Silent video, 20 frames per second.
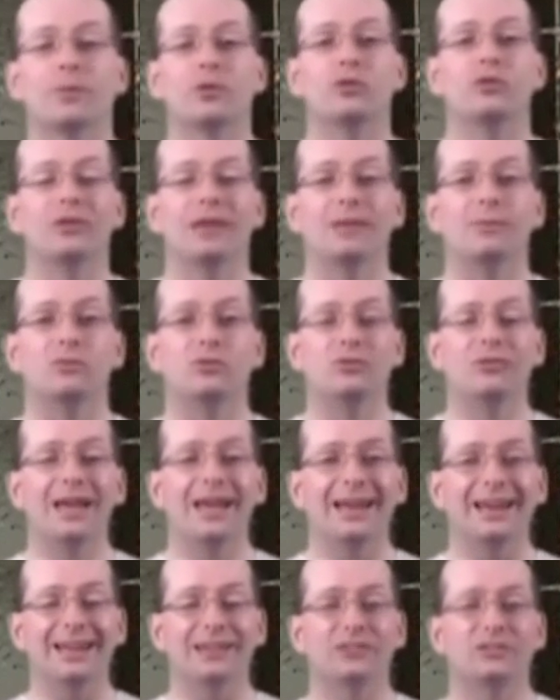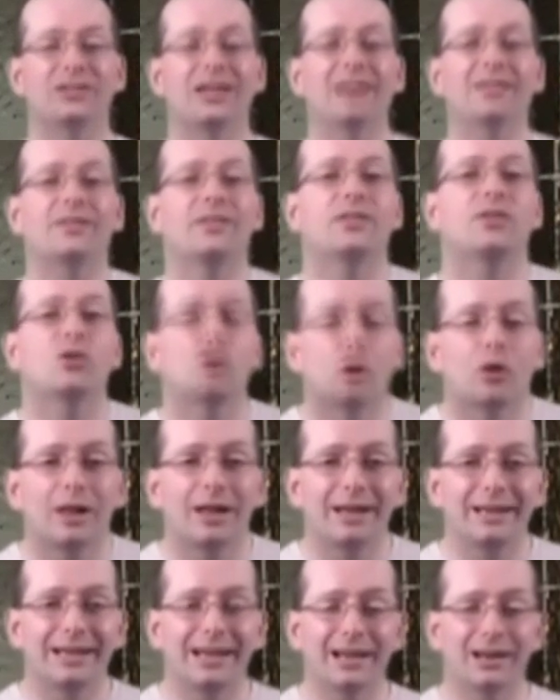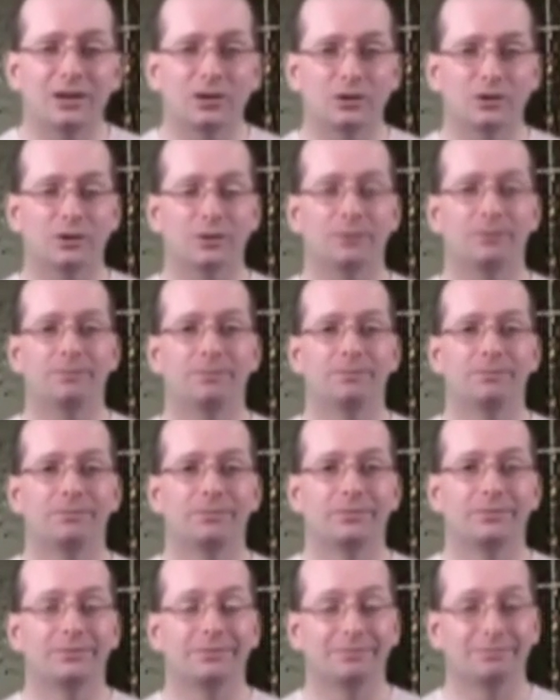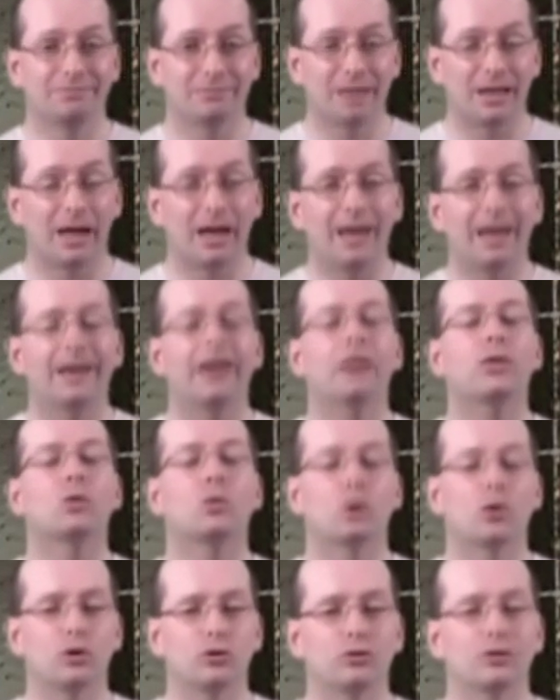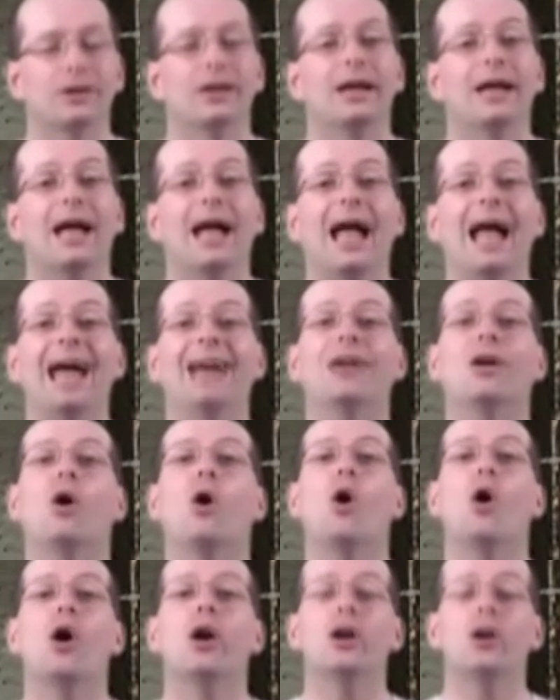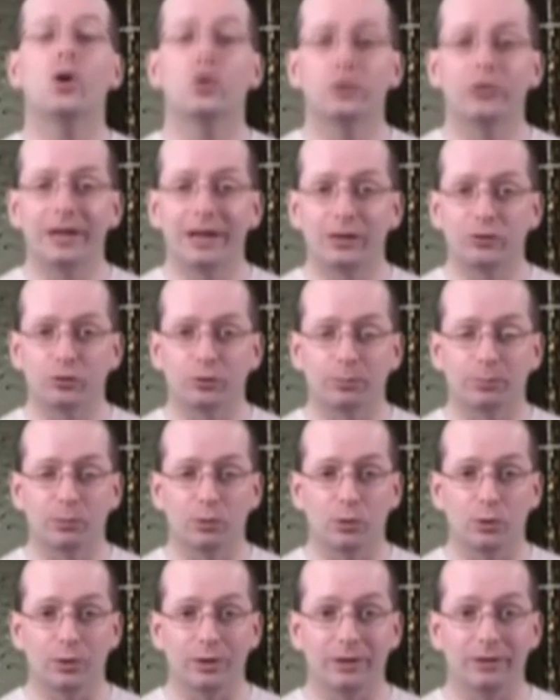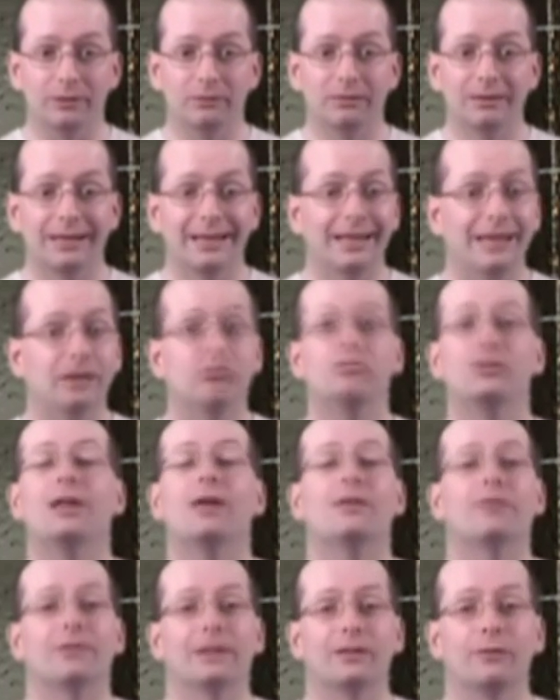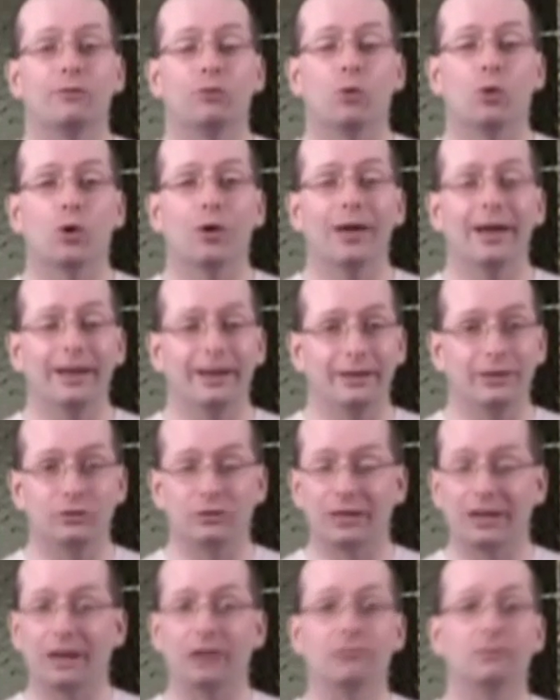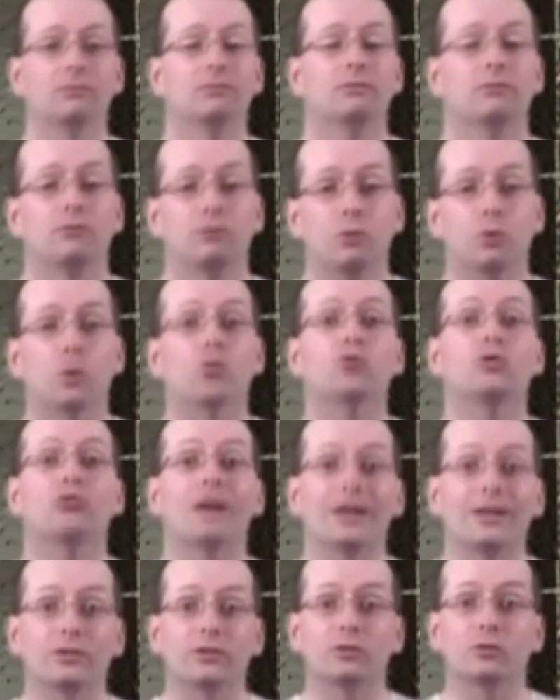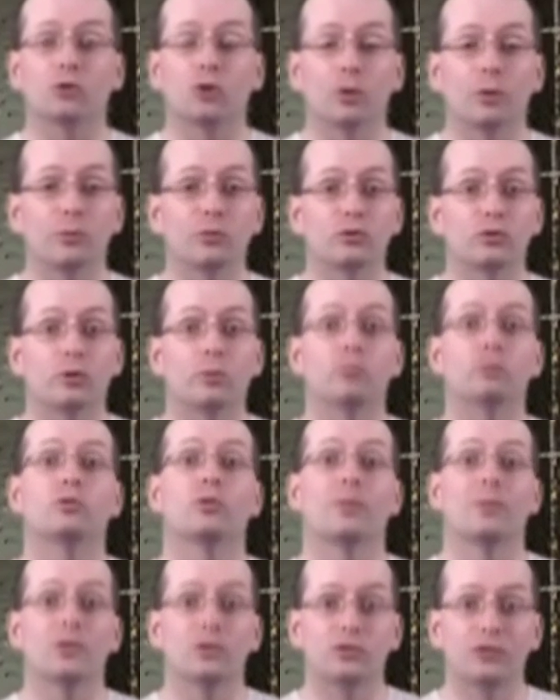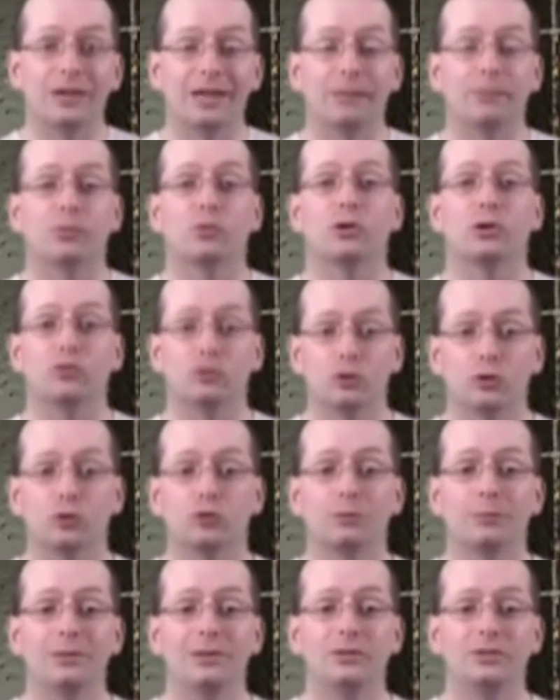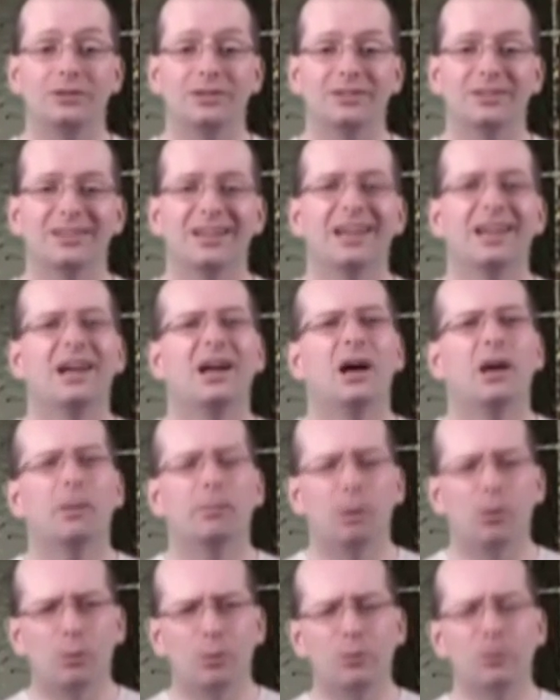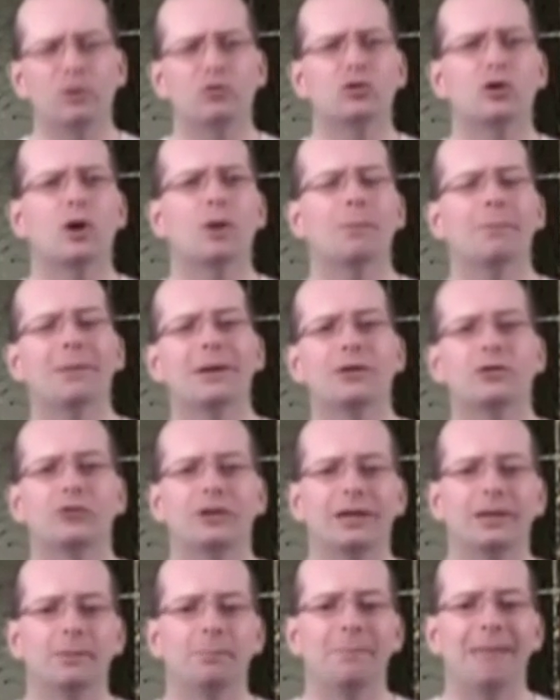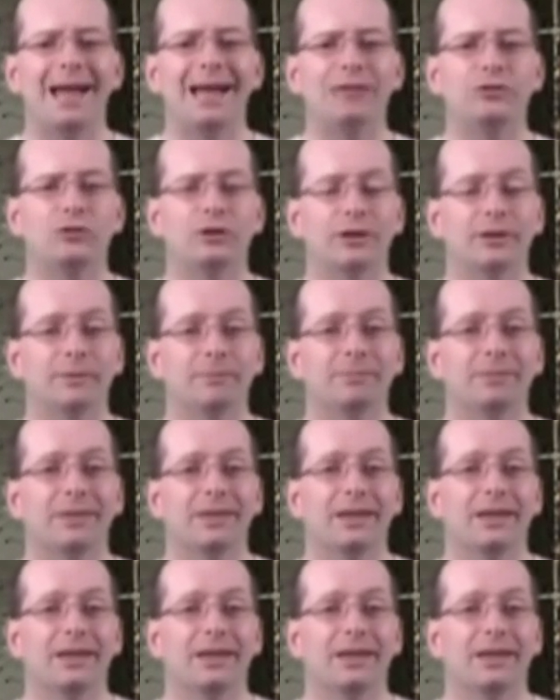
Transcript: the same set. It's not that they're all identical. In other words, an autotetraploid is definitely 4N. It's got 4 sets of chromosomes from the same original species. But when we start mixing and matching,